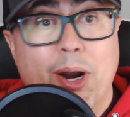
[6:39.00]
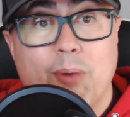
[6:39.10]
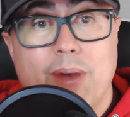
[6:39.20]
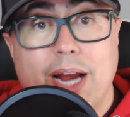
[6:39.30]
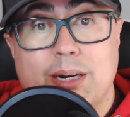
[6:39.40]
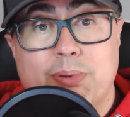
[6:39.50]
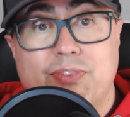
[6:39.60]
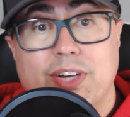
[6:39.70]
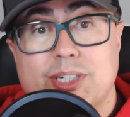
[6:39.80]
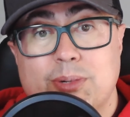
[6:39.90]
write a
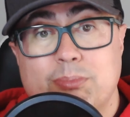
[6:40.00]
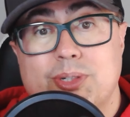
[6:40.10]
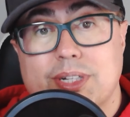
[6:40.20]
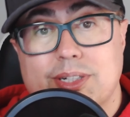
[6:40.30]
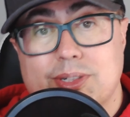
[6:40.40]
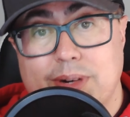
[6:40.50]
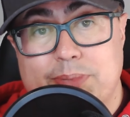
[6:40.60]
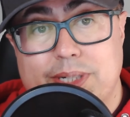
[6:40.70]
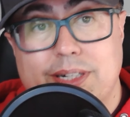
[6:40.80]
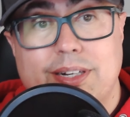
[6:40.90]
professional music
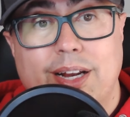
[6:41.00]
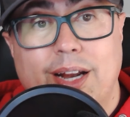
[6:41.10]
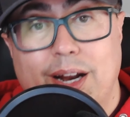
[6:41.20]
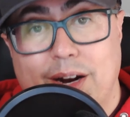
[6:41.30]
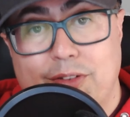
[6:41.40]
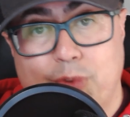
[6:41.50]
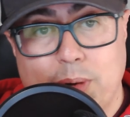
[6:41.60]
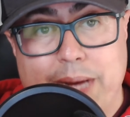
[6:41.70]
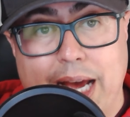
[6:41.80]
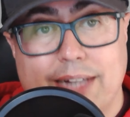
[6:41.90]
description,
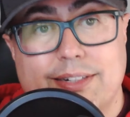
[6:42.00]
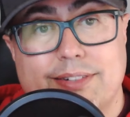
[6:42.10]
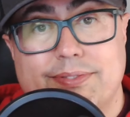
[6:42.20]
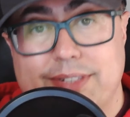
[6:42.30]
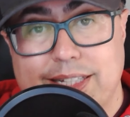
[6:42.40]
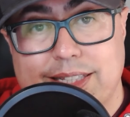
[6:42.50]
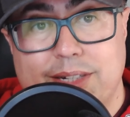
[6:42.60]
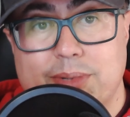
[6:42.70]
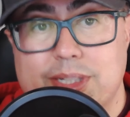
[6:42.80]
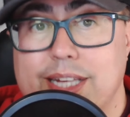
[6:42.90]
format, and
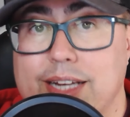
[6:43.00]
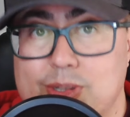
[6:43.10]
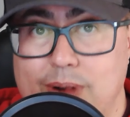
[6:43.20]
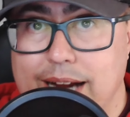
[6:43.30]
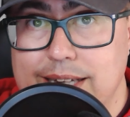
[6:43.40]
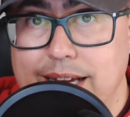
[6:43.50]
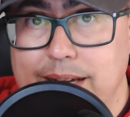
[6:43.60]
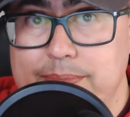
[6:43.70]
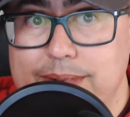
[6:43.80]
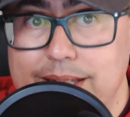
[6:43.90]
then you would say track
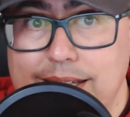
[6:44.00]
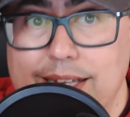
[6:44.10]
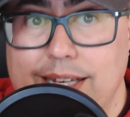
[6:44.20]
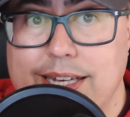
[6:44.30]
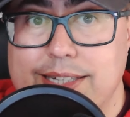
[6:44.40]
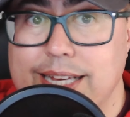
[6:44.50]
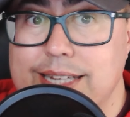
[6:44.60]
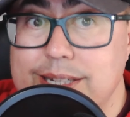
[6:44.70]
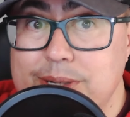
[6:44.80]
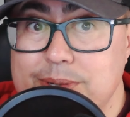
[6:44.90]
name,
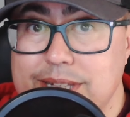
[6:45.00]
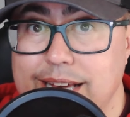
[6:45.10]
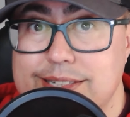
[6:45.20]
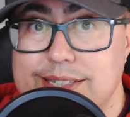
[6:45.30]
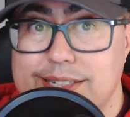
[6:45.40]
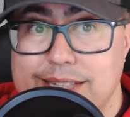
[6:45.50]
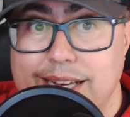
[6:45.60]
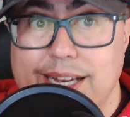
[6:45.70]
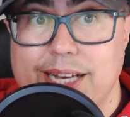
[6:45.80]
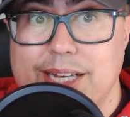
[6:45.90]
intended use cases,
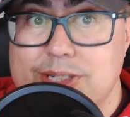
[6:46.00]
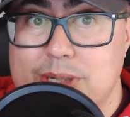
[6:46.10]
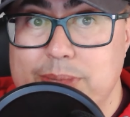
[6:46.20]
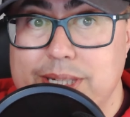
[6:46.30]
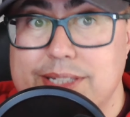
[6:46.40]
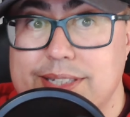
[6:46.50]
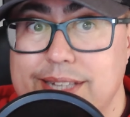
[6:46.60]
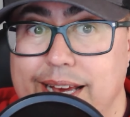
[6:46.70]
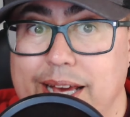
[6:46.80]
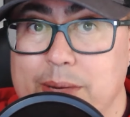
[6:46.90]
instruments,
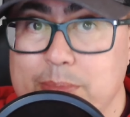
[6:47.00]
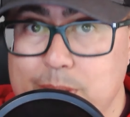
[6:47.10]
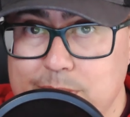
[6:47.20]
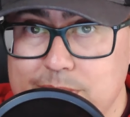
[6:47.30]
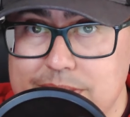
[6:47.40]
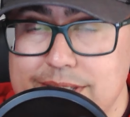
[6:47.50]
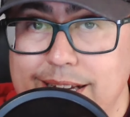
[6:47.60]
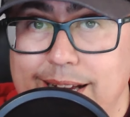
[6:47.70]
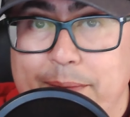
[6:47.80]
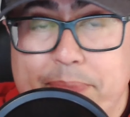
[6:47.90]
and moods.
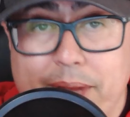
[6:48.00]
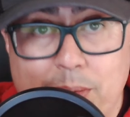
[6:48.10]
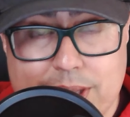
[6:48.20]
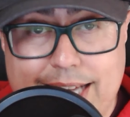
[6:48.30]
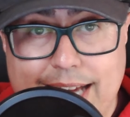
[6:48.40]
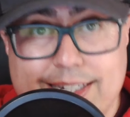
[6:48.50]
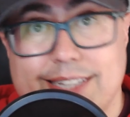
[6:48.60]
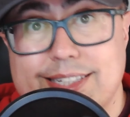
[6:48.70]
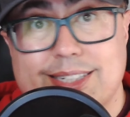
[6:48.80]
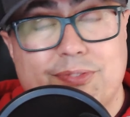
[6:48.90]
And what that
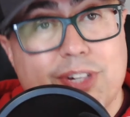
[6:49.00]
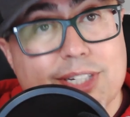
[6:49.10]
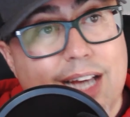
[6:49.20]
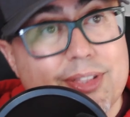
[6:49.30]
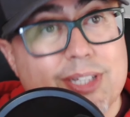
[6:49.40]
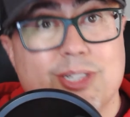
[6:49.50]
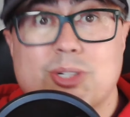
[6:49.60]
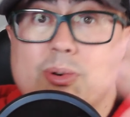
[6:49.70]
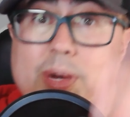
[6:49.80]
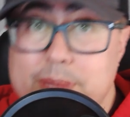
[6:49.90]
does is it fills out the
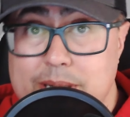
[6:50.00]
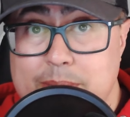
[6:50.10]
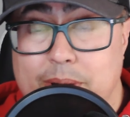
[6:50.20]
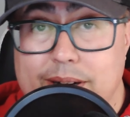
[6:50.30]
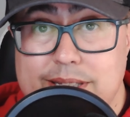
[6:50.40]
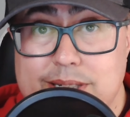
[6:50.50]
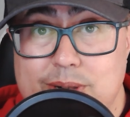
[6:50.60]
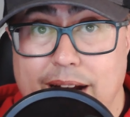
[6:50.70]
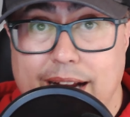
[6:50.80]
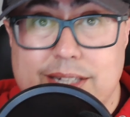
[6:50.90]
description part of the
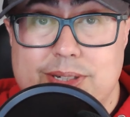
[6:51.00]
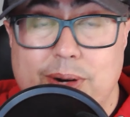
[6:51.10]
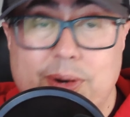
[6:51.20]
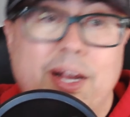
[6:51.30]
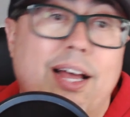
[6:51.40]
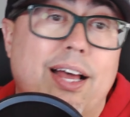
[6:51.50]
track. So,